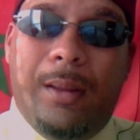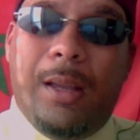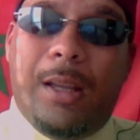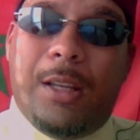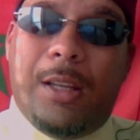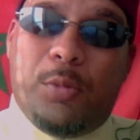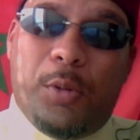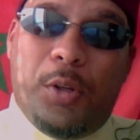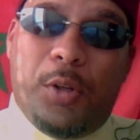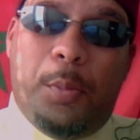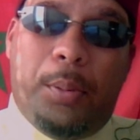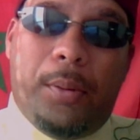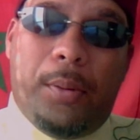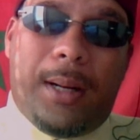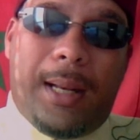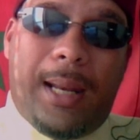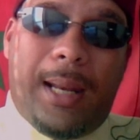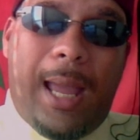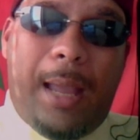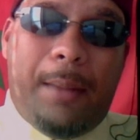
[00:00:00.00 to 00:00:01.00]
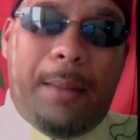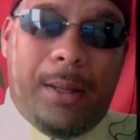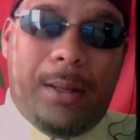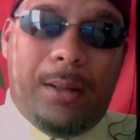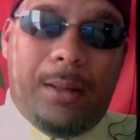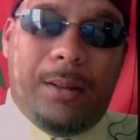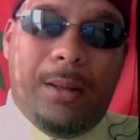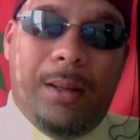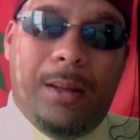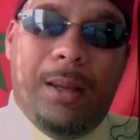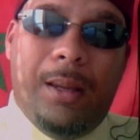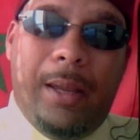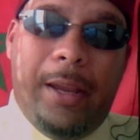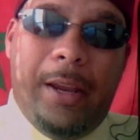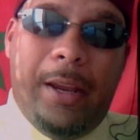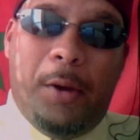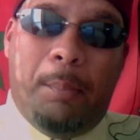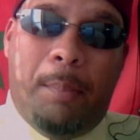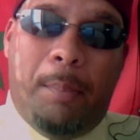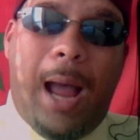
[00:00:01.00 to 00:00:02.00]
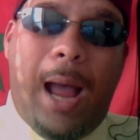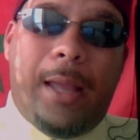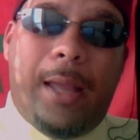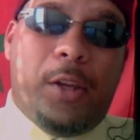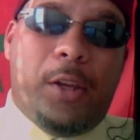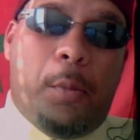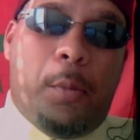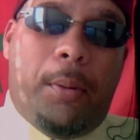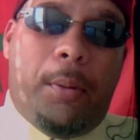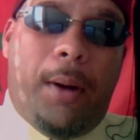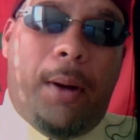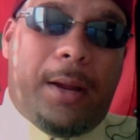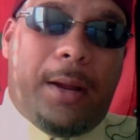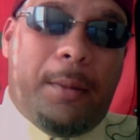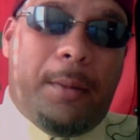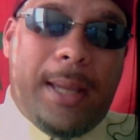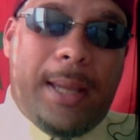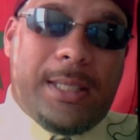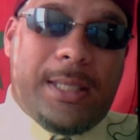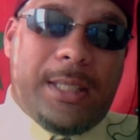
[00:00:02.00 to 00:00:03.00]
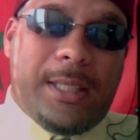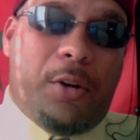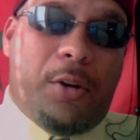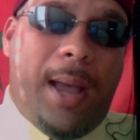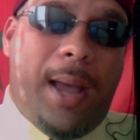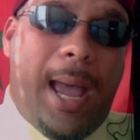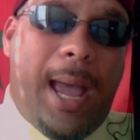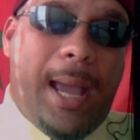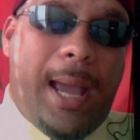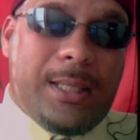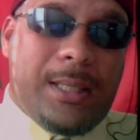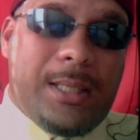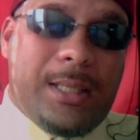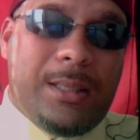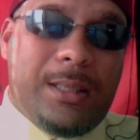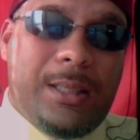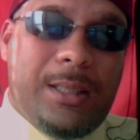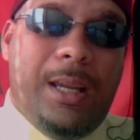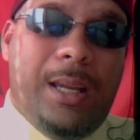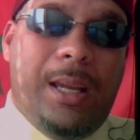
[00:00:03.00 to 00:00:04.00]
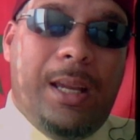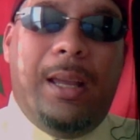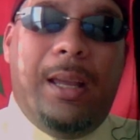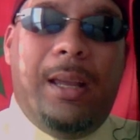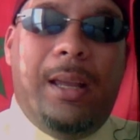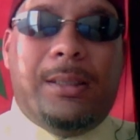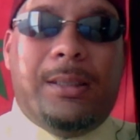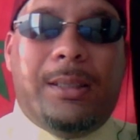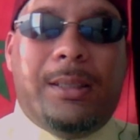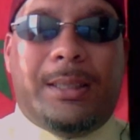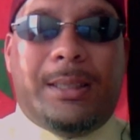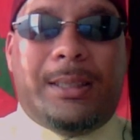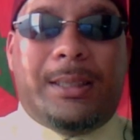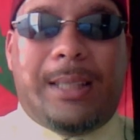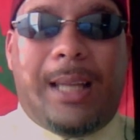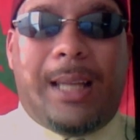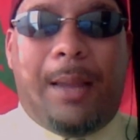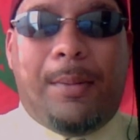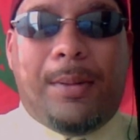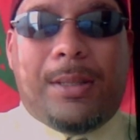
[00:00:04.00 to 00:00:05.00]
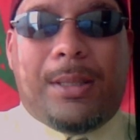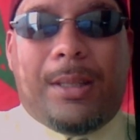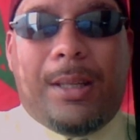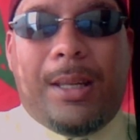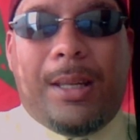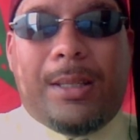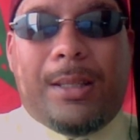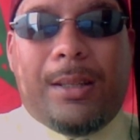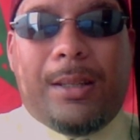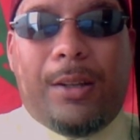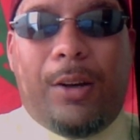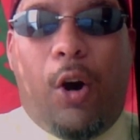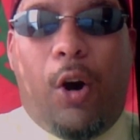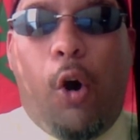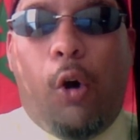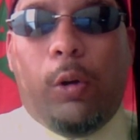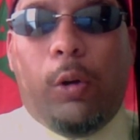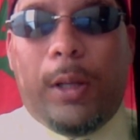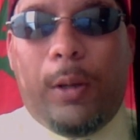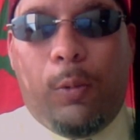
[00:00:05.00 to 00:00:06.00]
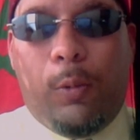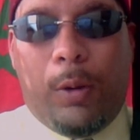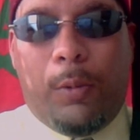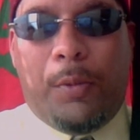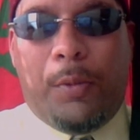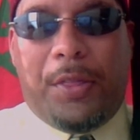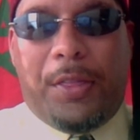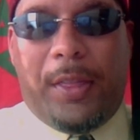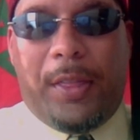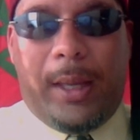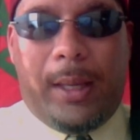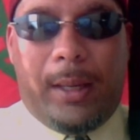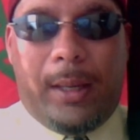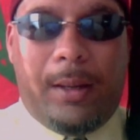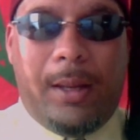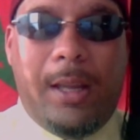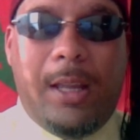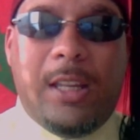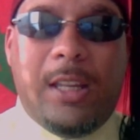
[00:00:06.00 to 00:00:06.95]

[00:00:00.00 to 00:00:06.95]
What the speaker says: Because when you proclaim it, hereby in your proclamation, your actions, is the same as the Holy One within,